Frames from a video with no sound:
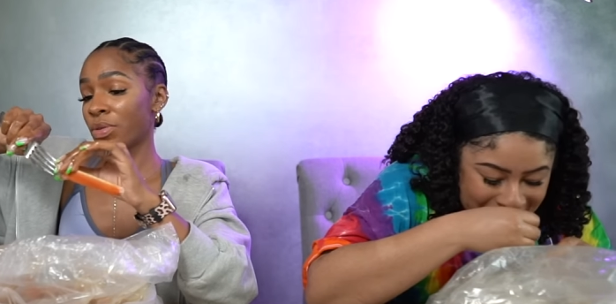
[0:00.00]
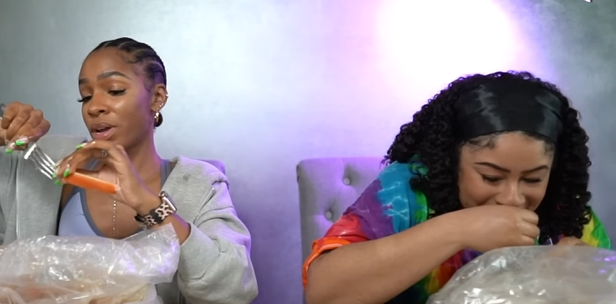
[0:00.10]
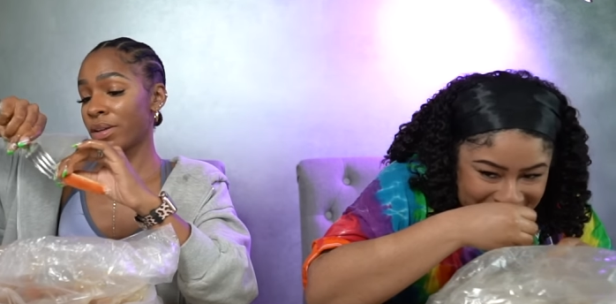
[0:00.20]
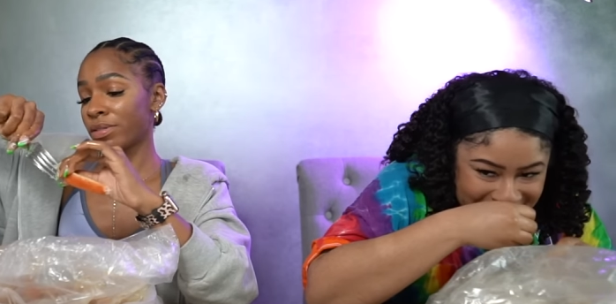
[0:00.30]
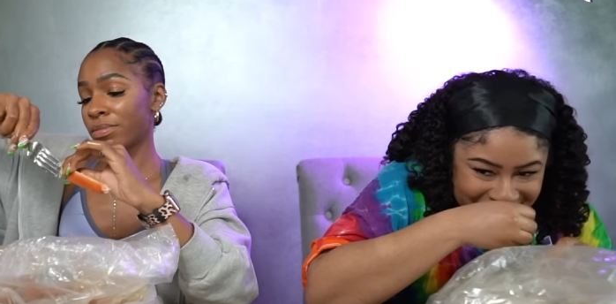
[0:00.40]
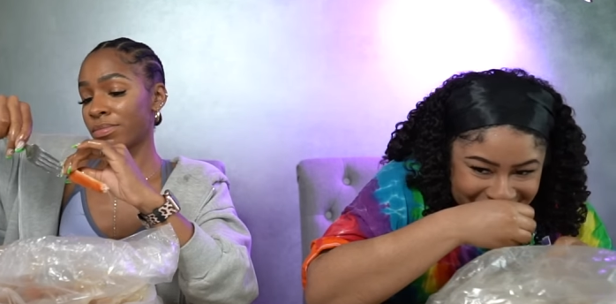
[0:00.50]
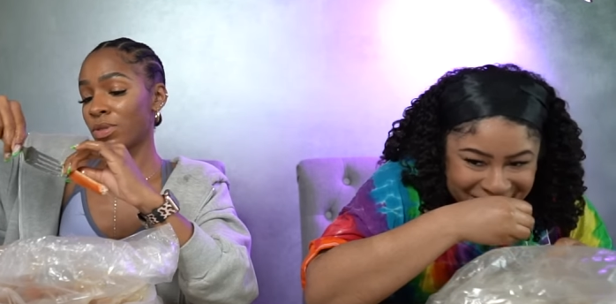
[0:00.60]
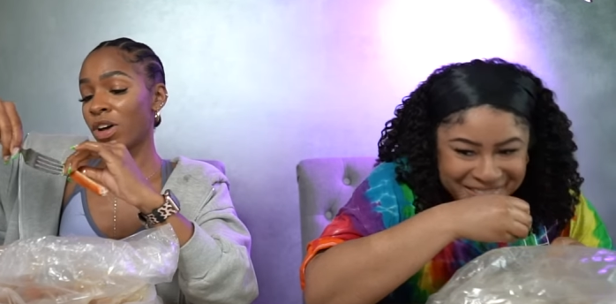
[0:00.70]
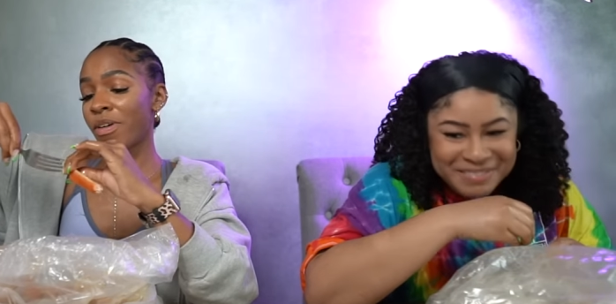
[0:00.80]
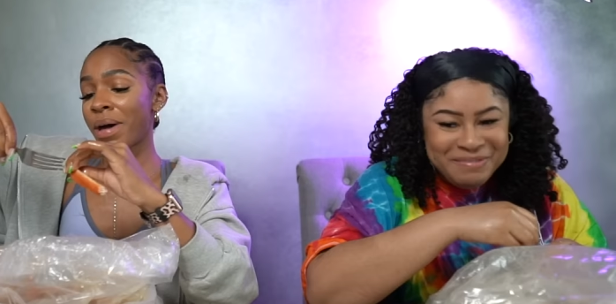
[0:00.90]
Speaker 1: three days. So
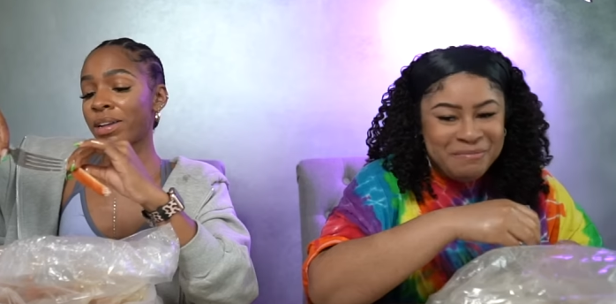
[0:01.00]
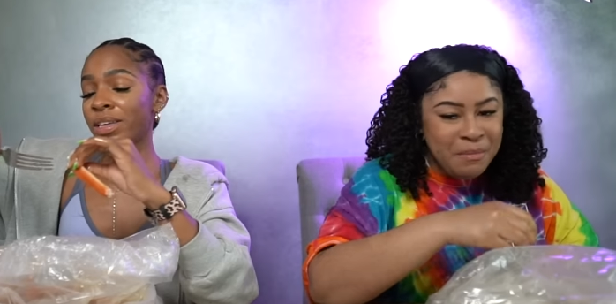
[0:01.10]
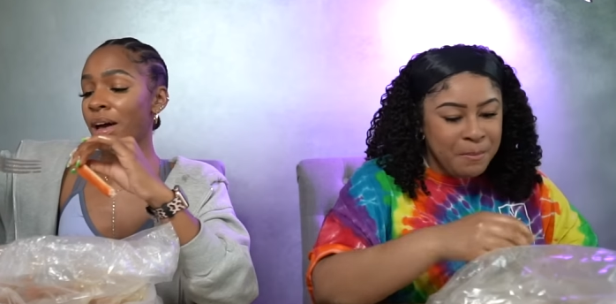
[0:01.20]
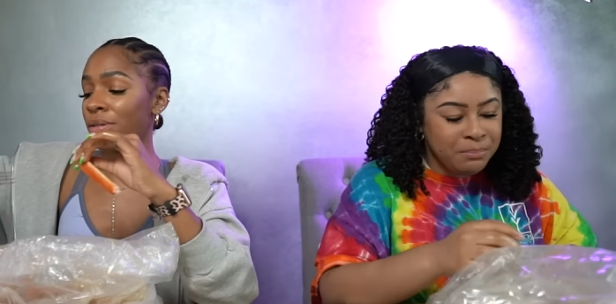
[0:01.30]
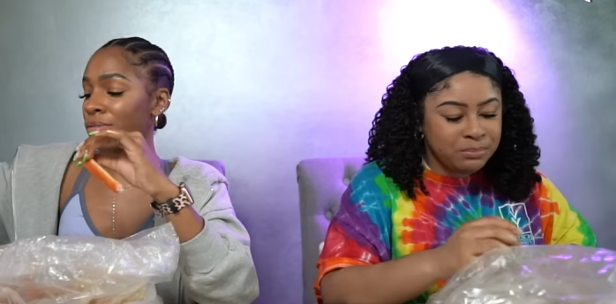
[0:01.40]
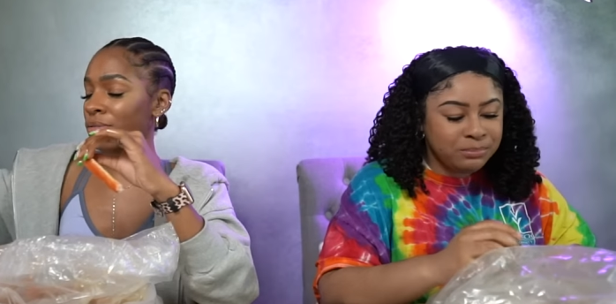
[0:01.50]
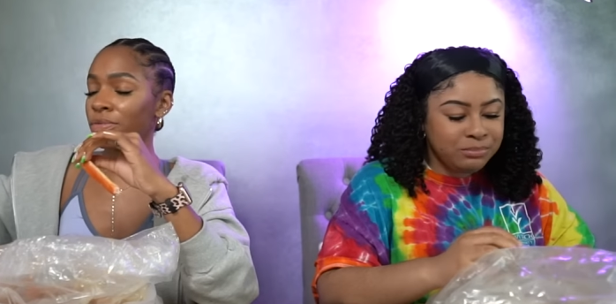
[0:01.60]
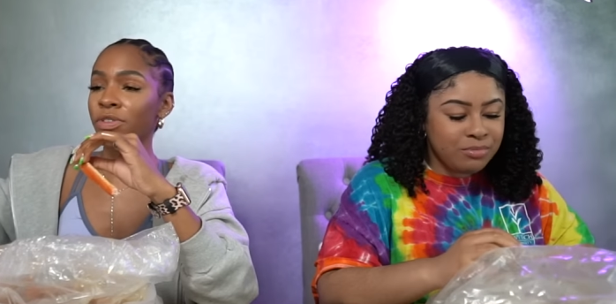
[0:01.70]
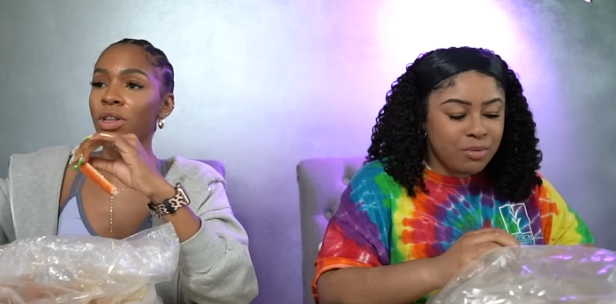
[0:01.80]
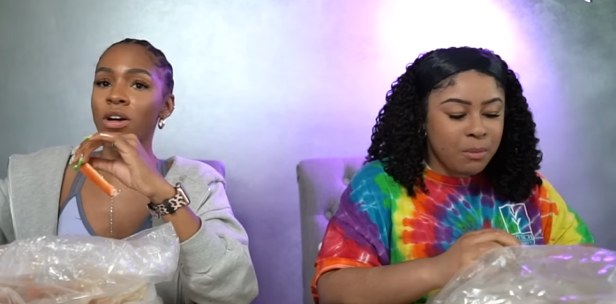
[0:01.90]
what if I'm out of town
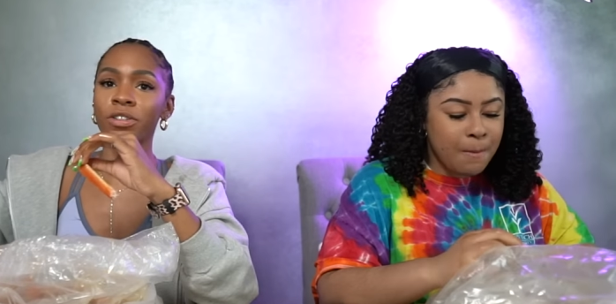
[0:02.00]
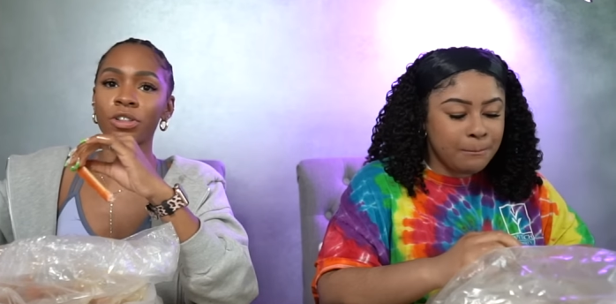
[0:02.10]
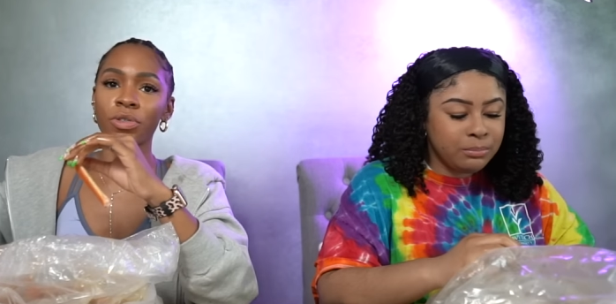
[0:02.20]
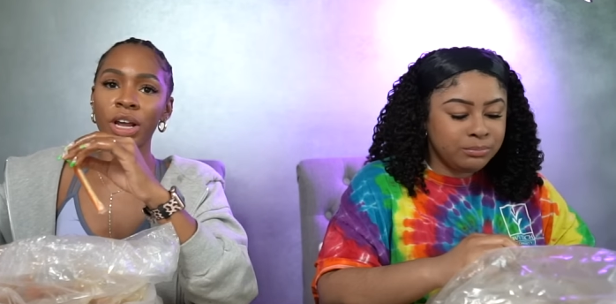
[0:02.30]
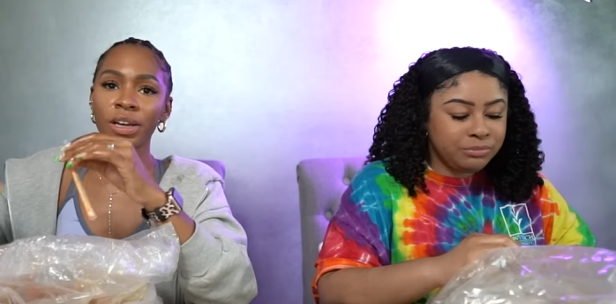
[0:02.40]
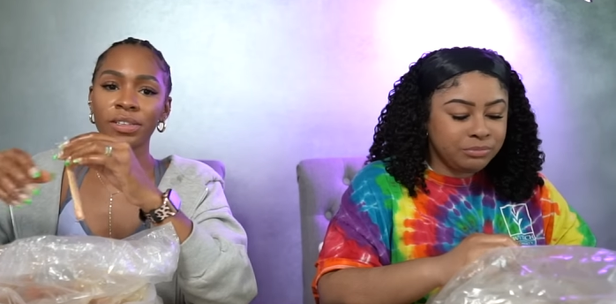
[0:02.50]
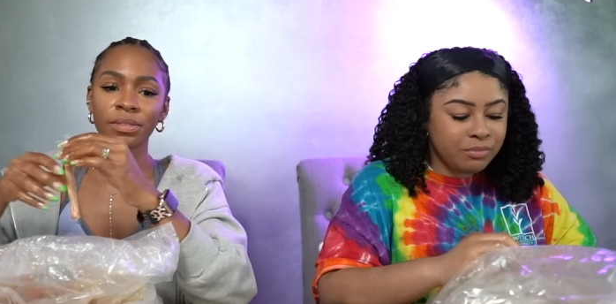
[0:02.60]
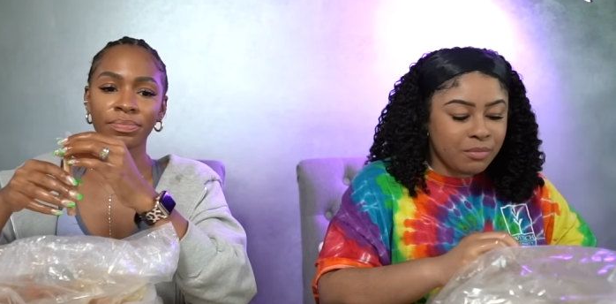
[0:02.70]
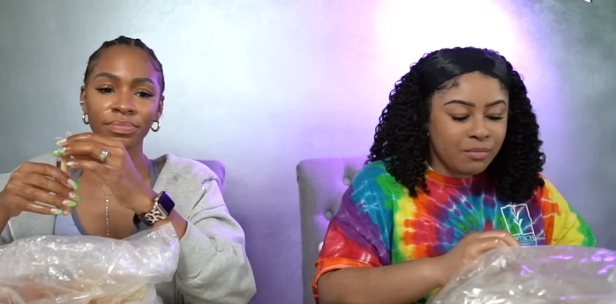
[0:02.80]
for longer than three days?